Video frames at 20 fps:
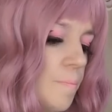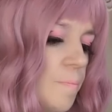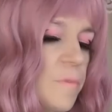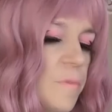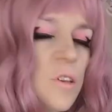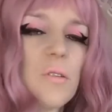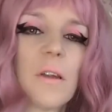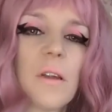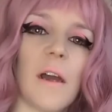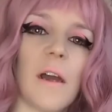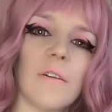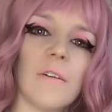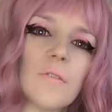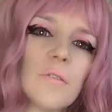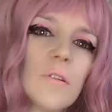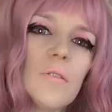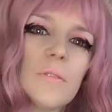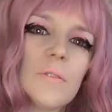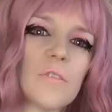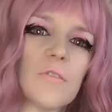So yeah, I don't
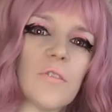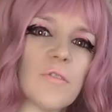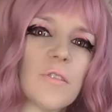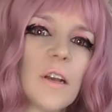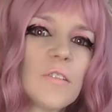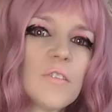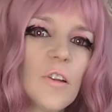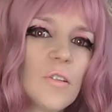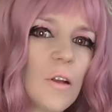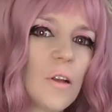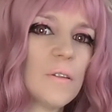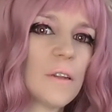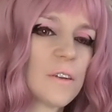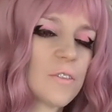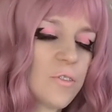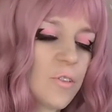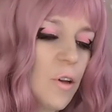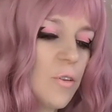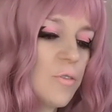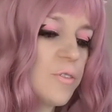know. They just taste a lot like
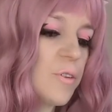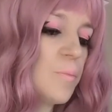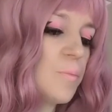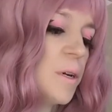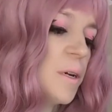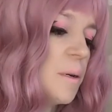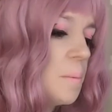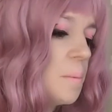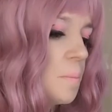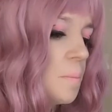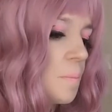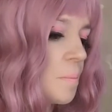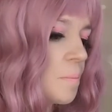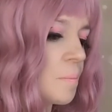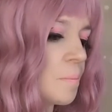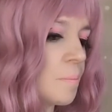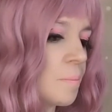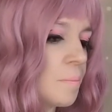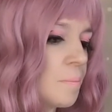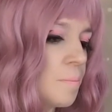salt to me.
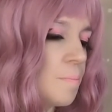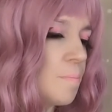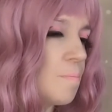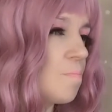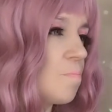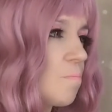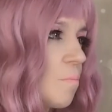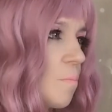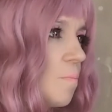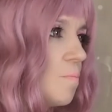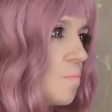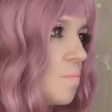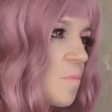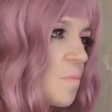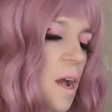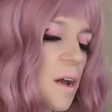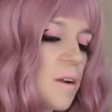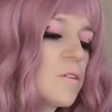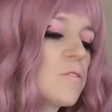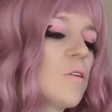
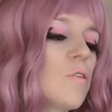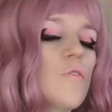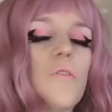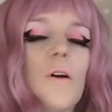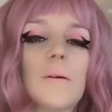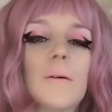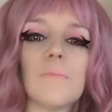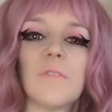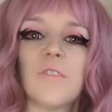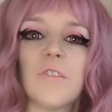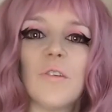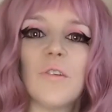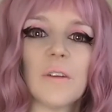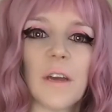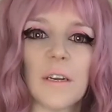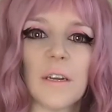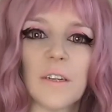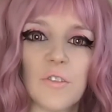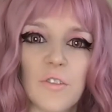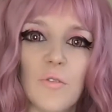I don't know if I'm still
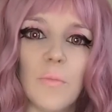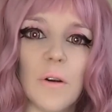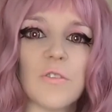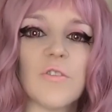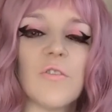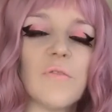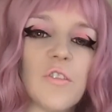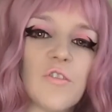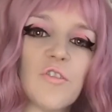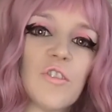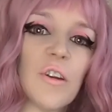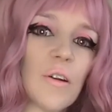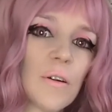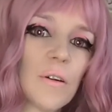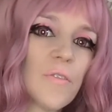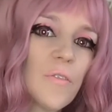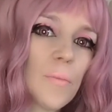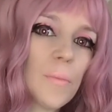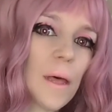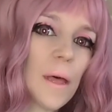getting too much of the cherry
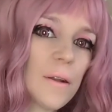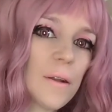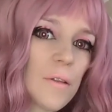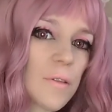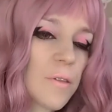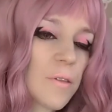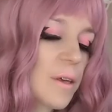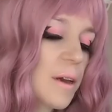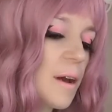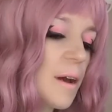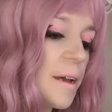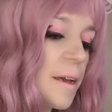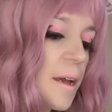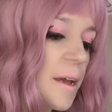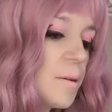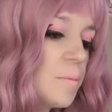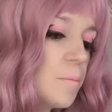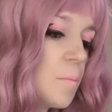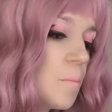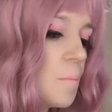from that other thing I ate.